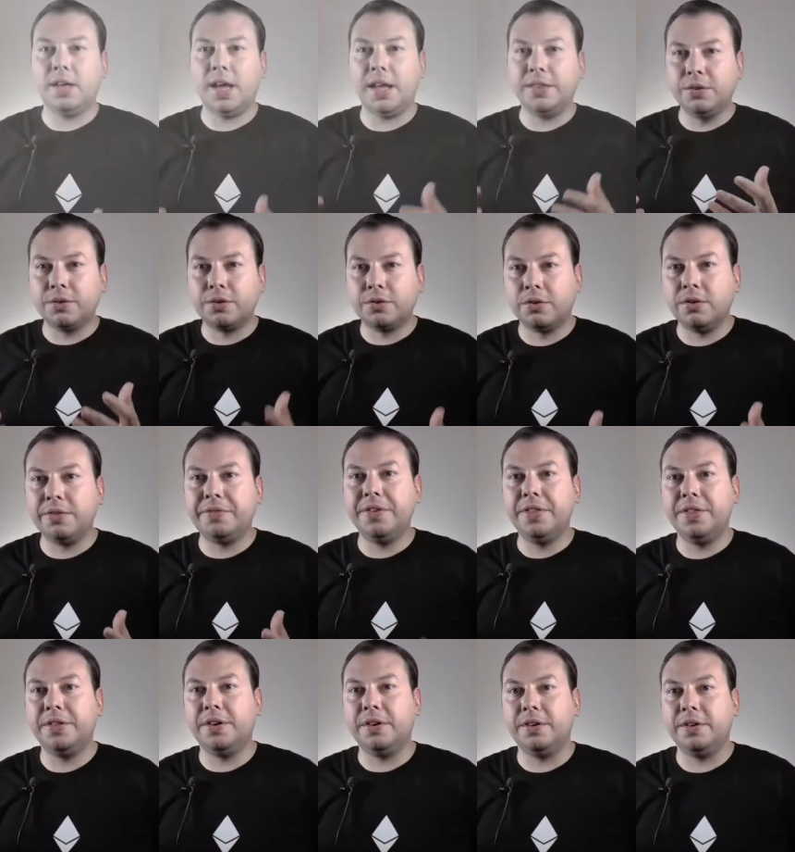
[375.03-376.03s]
At the core of
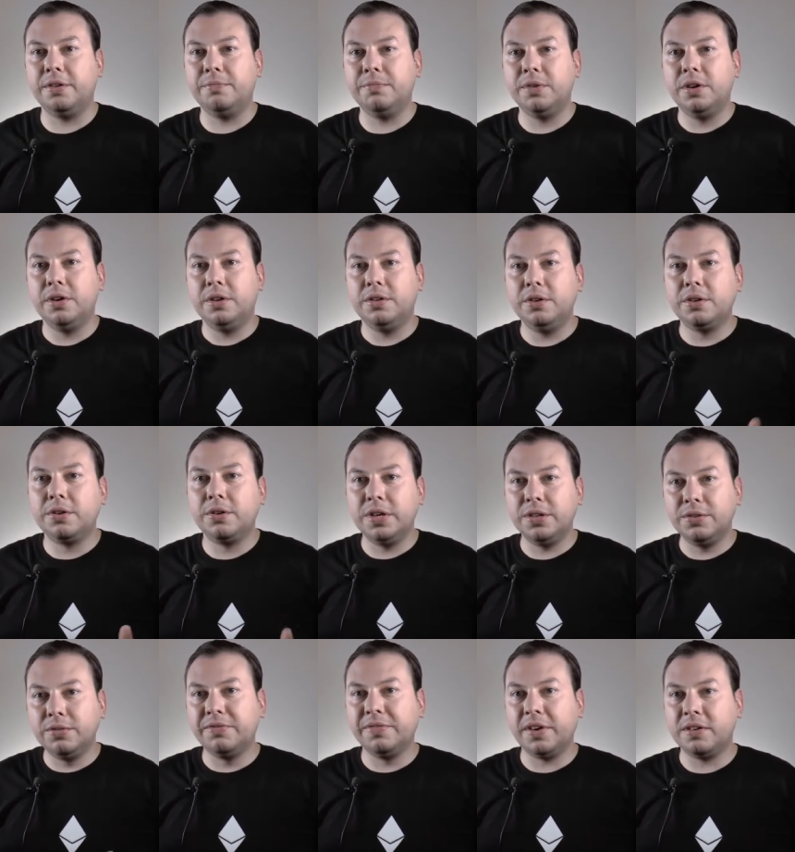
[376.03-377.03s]
Ethereum, you're
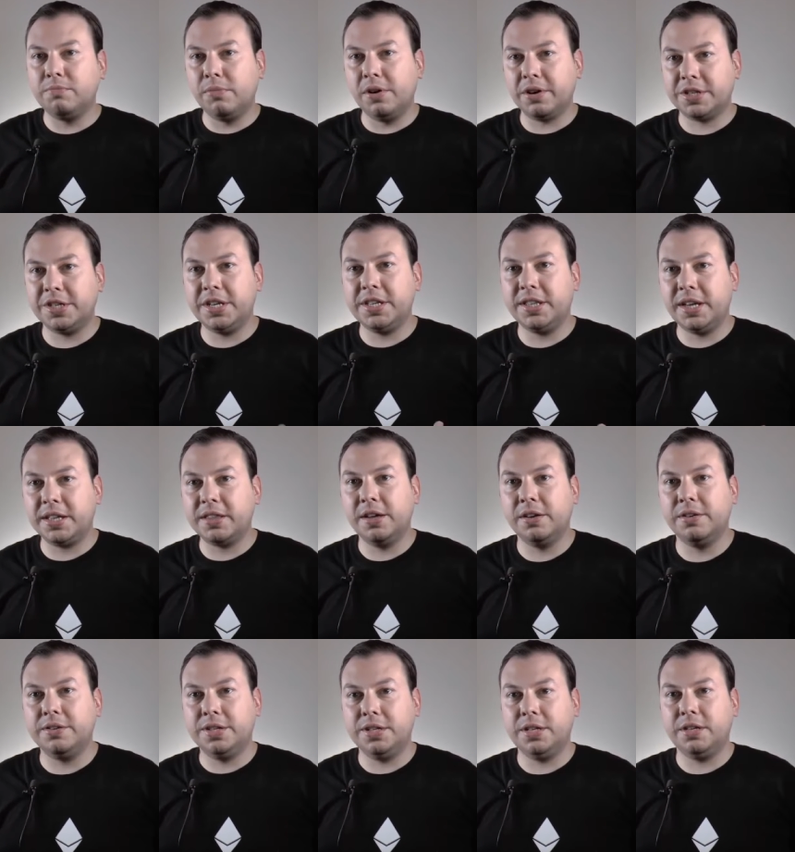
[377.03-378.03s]
going to find blockchain
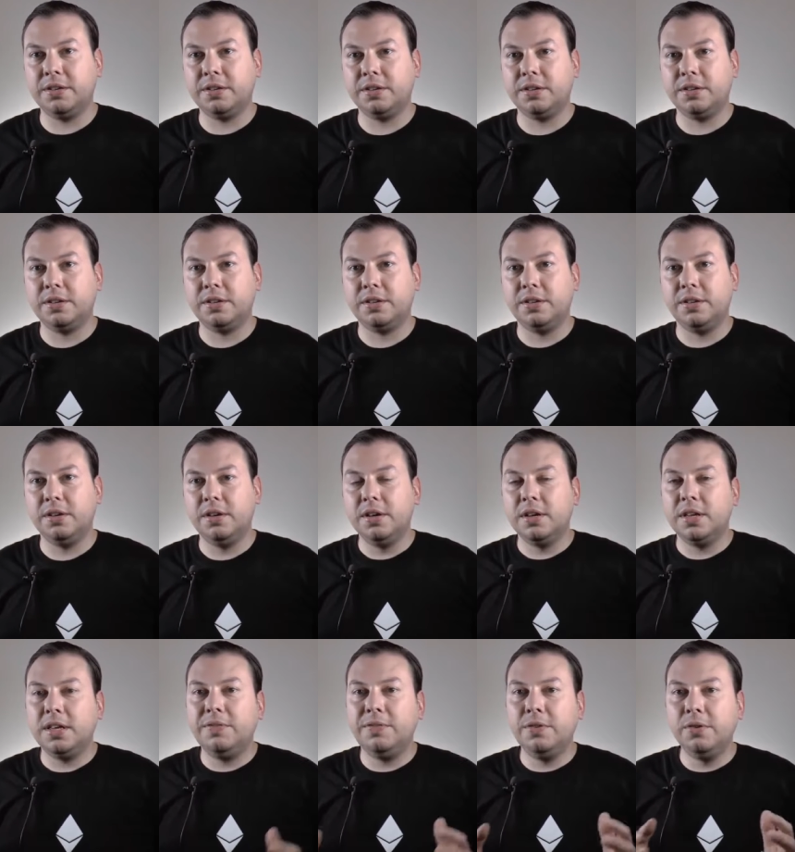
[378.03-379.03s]
technology.
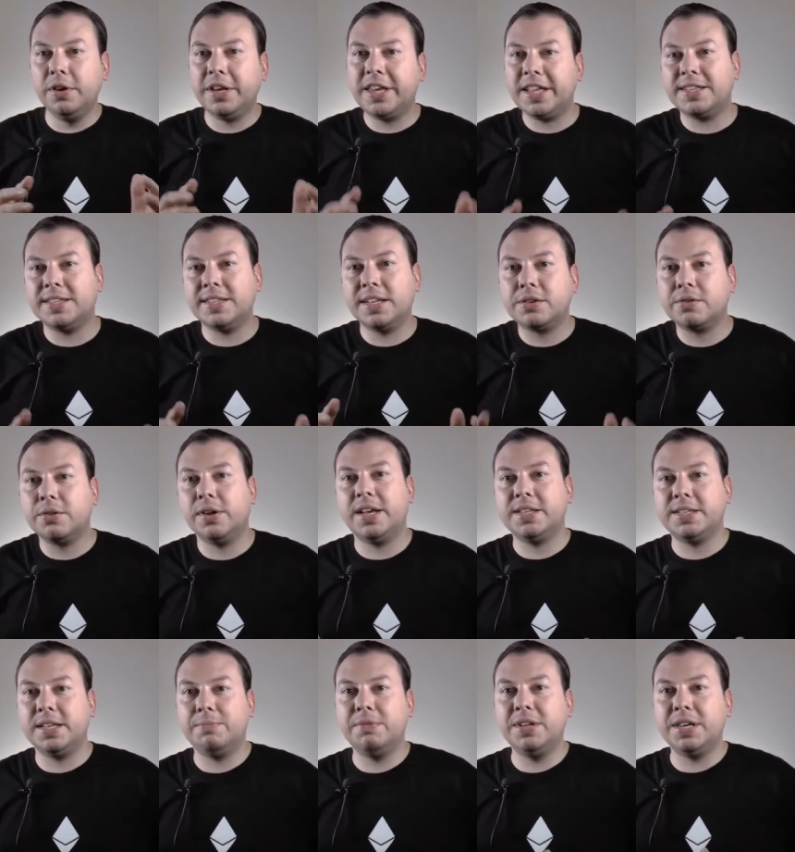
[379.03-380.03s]
If you look at
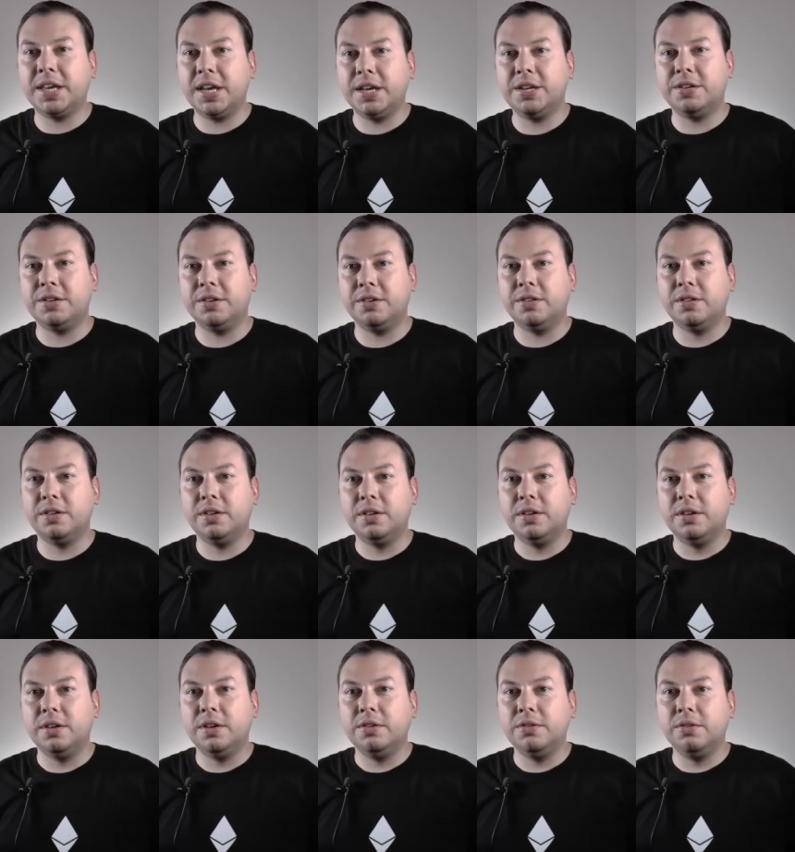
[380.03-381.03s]
centralized application,
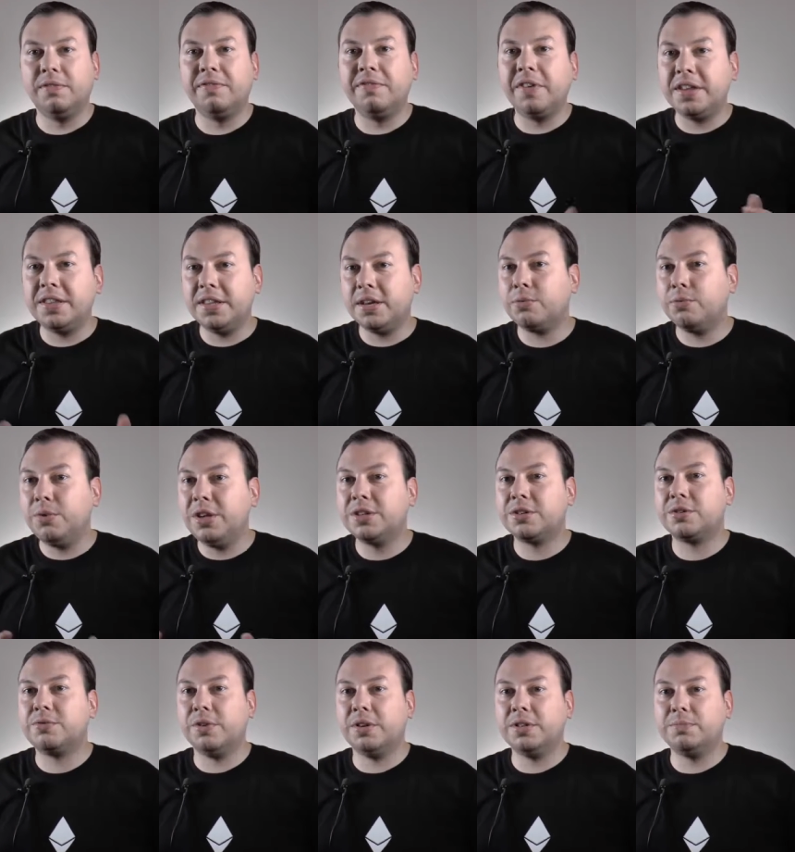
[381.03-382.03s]
you'll find they
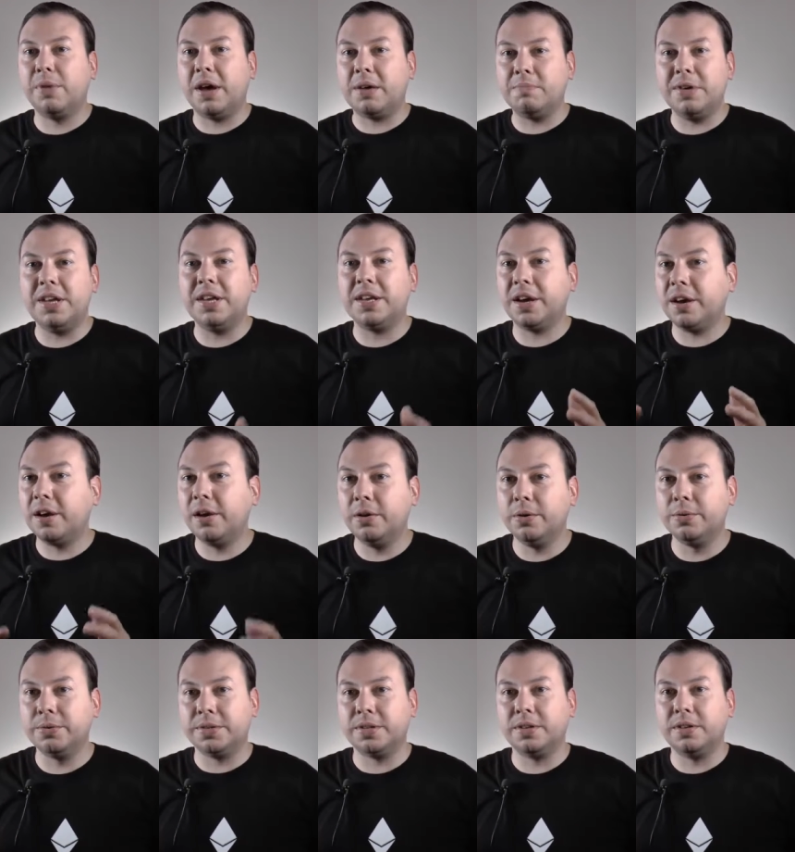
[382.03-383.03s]
reach trust by being
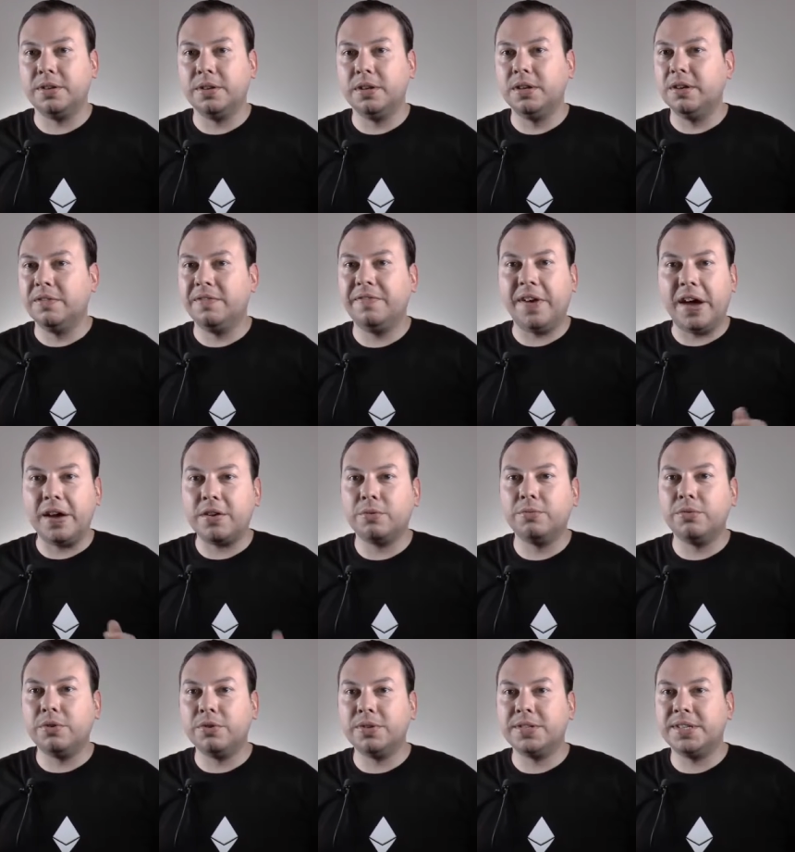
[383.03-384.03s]
closed.
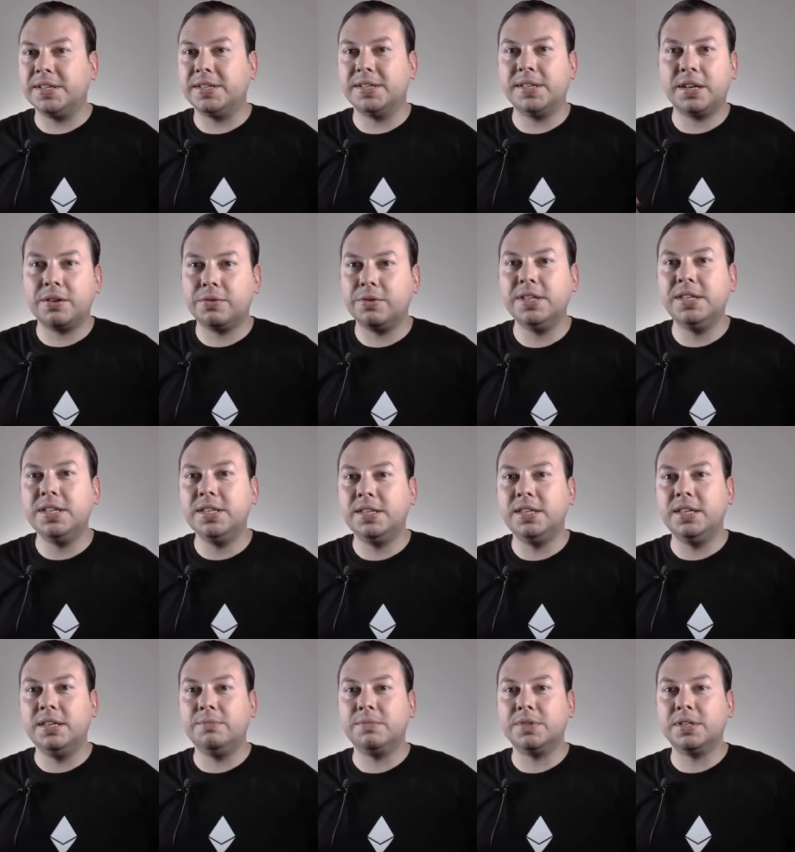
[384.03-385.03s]
Firewalls and security
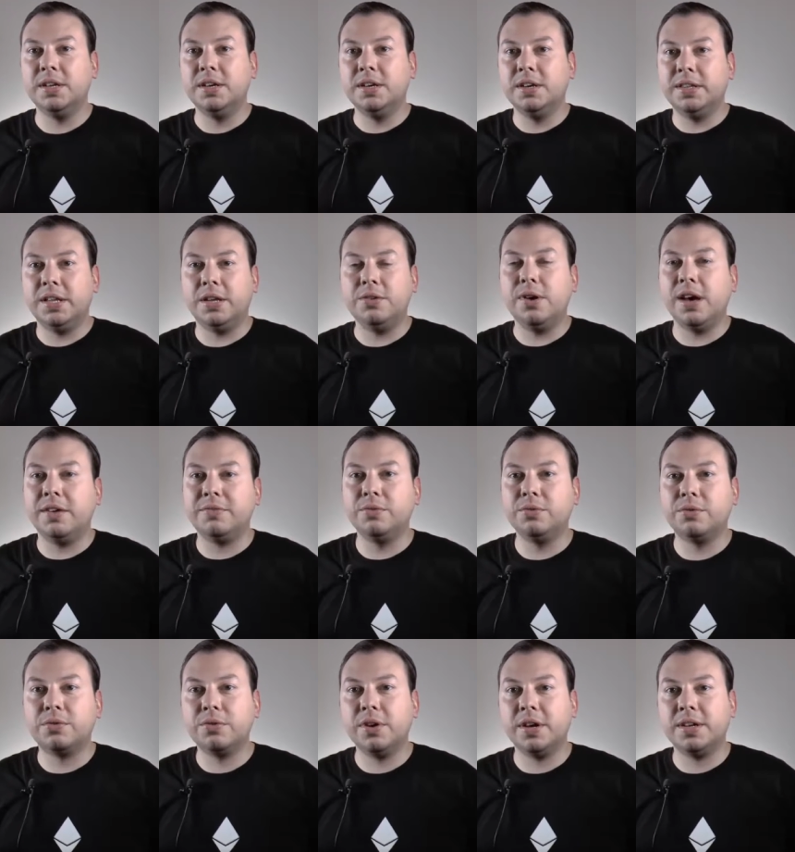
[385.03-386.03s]
teams that you have
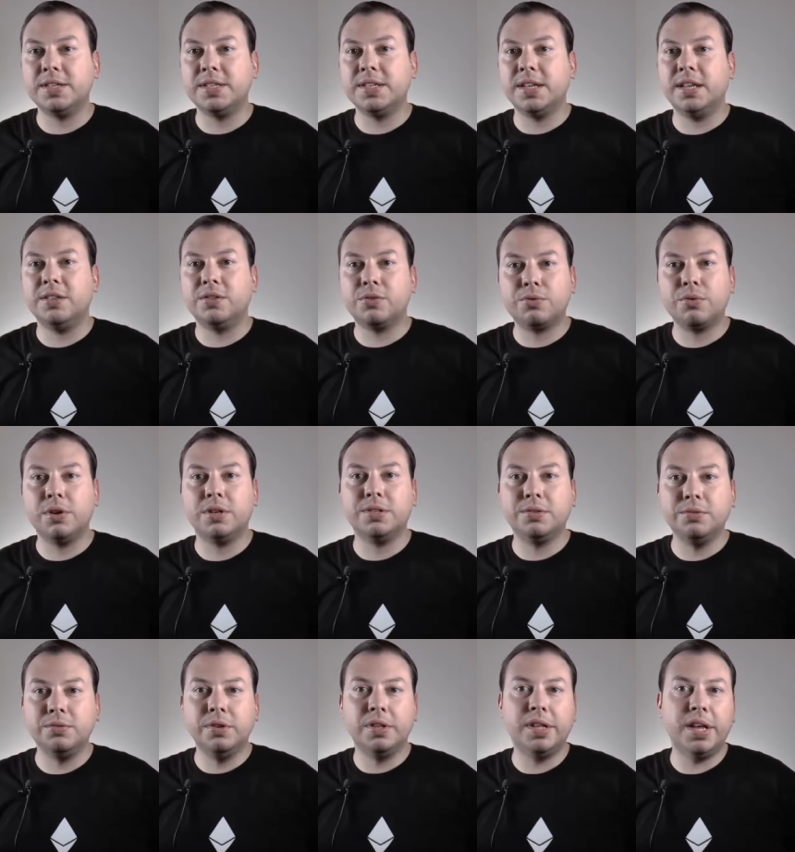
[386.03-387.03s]
to trust and trust
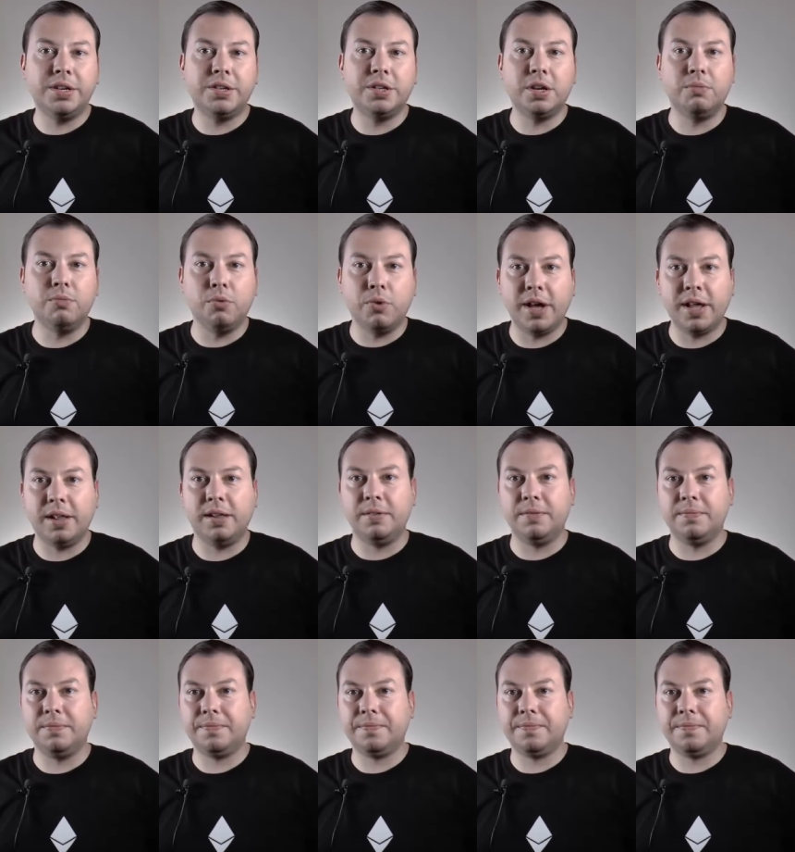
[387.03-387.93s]
to do their job well.